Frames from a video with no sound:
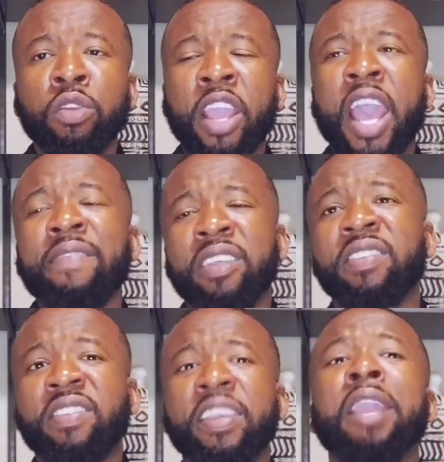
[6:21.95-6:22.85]
they have the
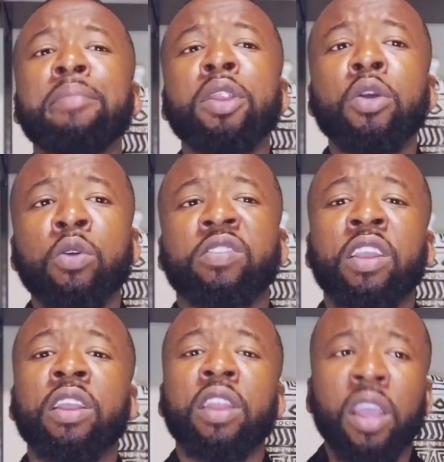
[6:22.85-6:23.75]
same notes
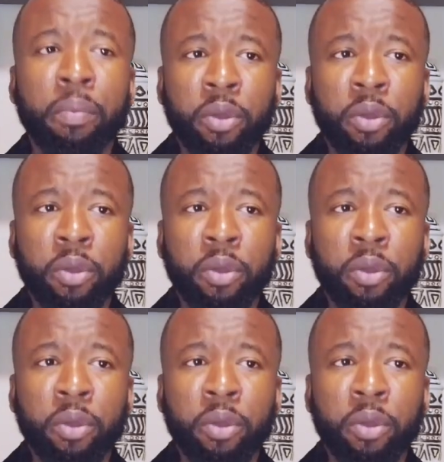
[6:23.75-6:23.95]
in there,